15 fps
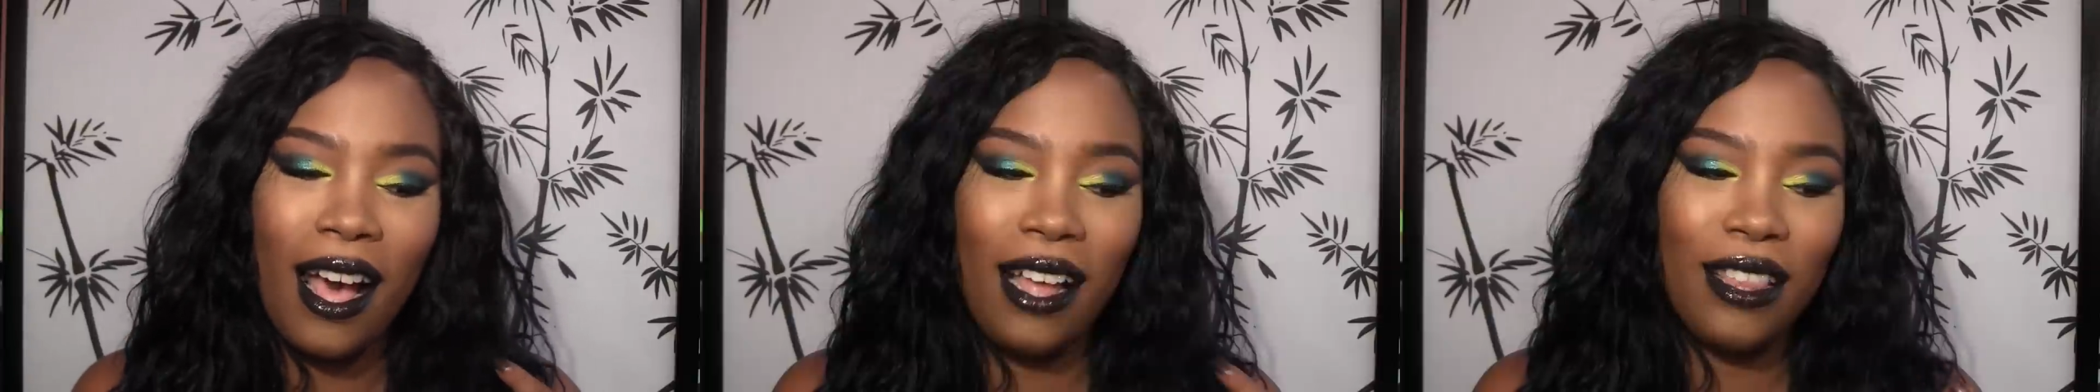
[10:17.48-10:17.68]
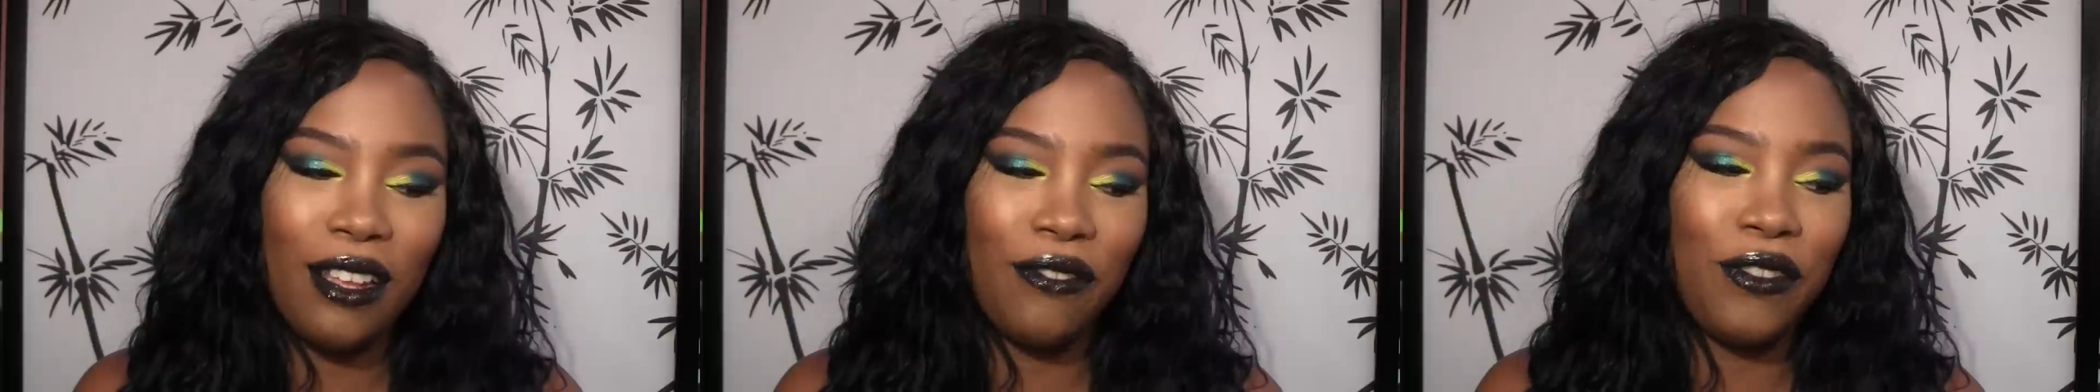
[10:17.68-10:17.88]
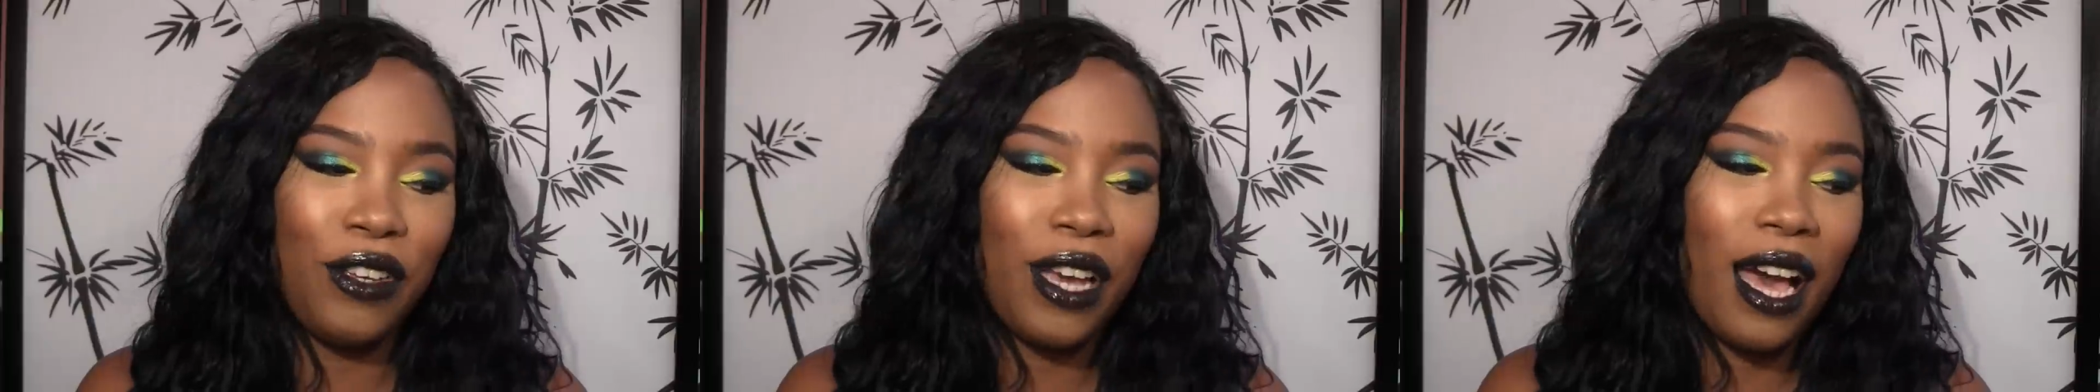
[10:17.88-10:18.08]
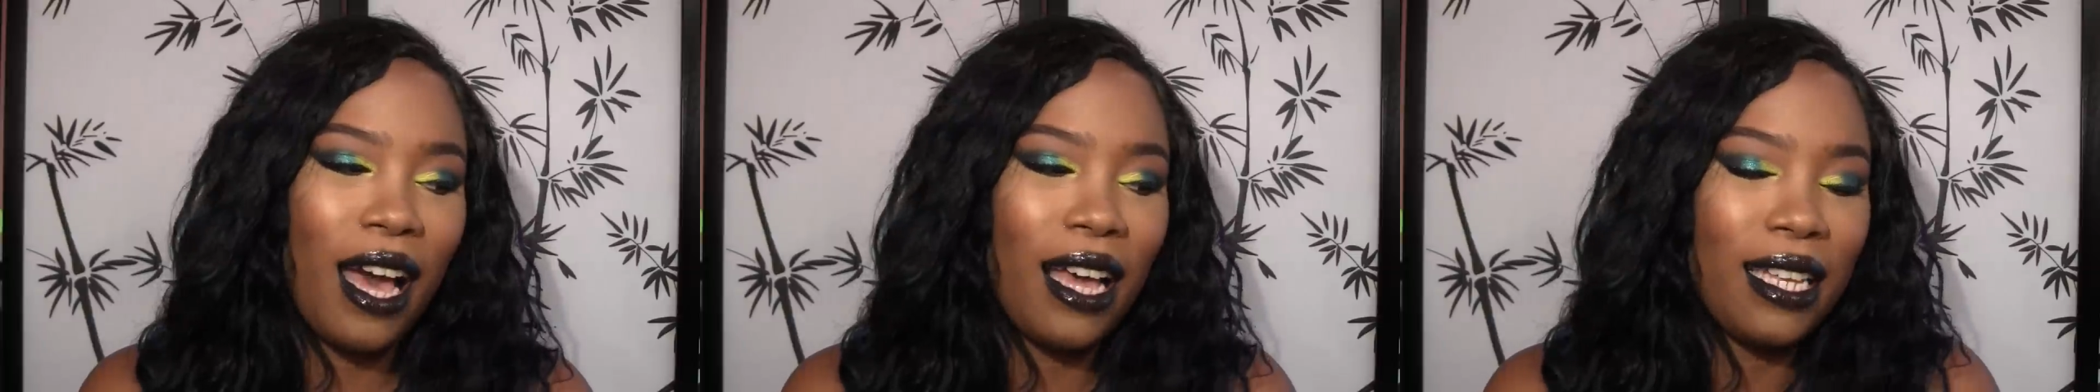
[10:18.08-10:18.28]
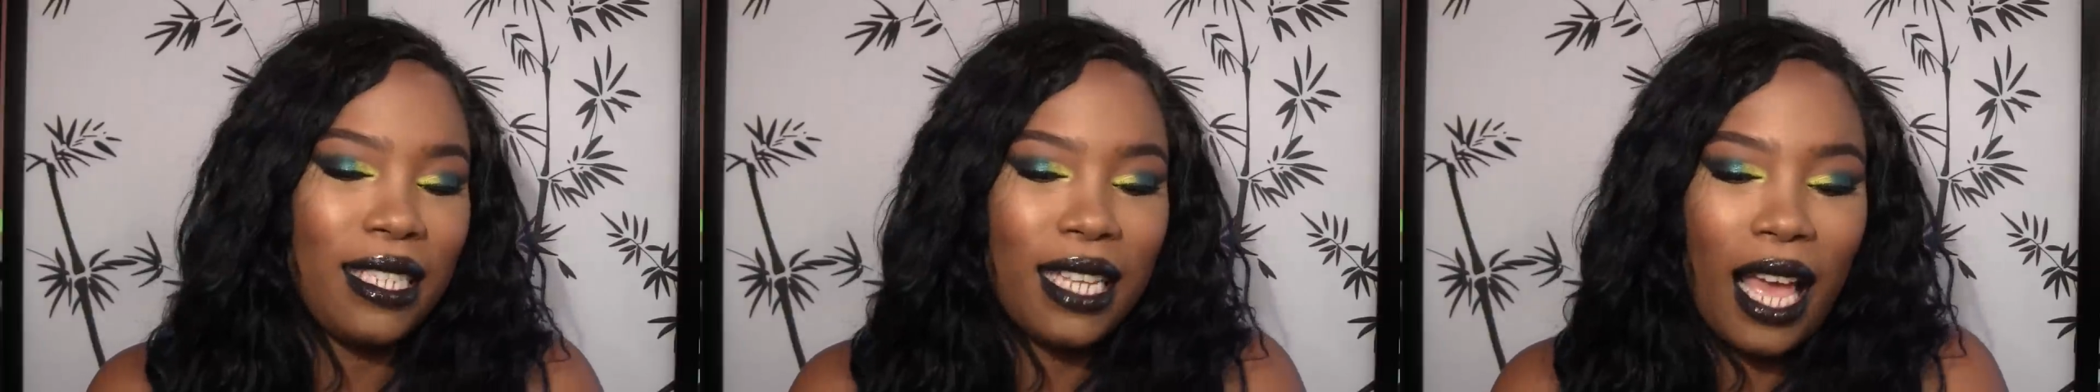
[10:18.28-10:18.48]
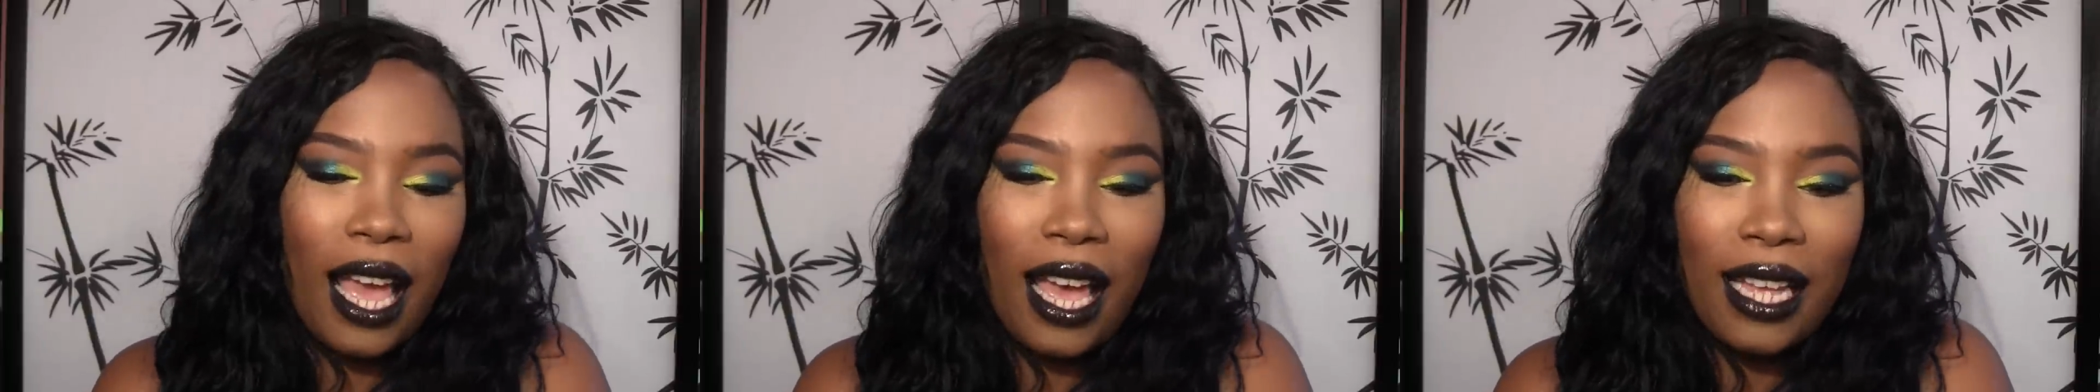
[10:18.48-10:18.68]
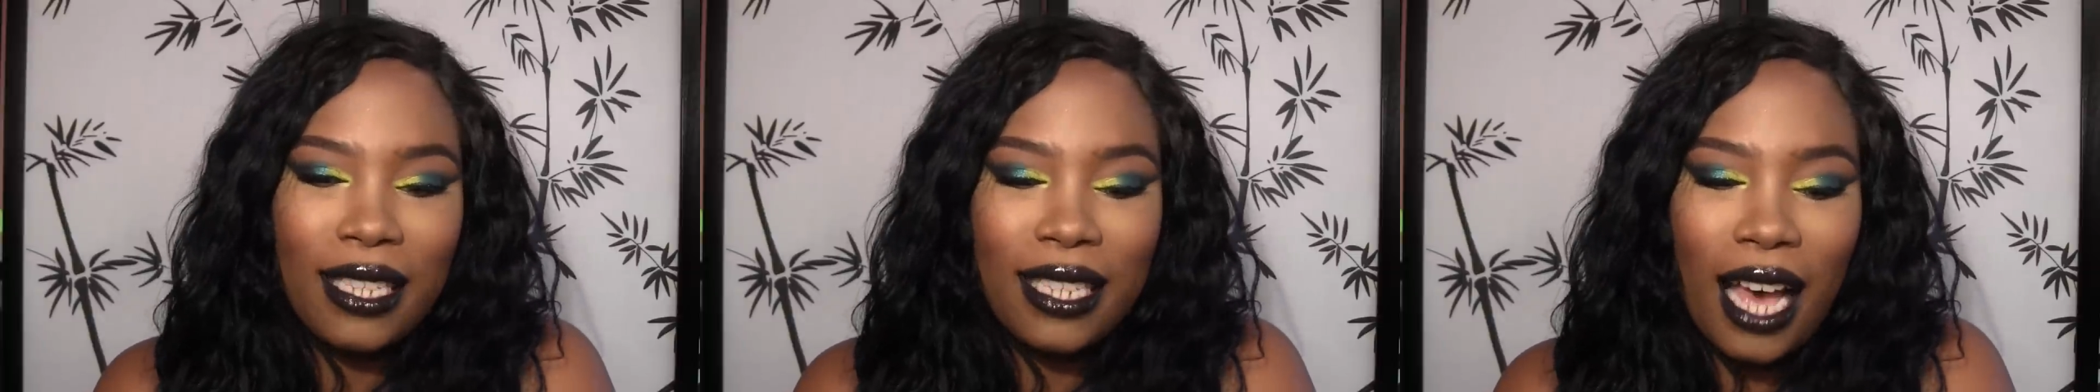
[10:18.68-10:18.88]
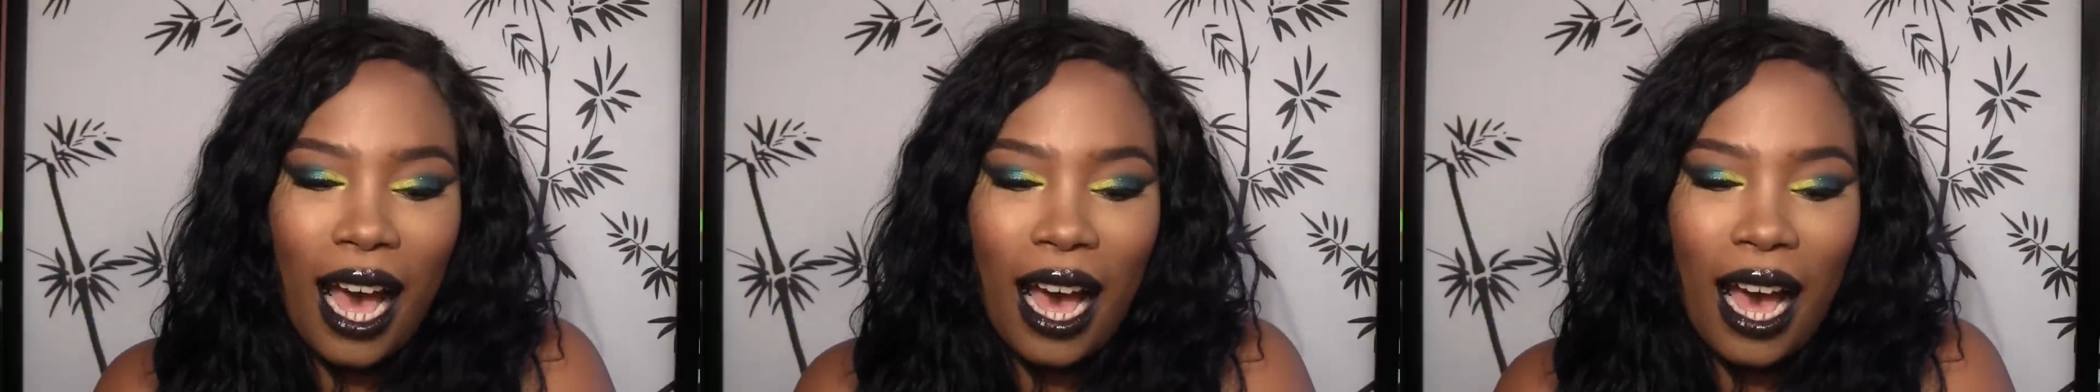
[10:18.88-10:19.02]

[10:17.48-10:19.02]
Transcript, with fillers: I love you guys and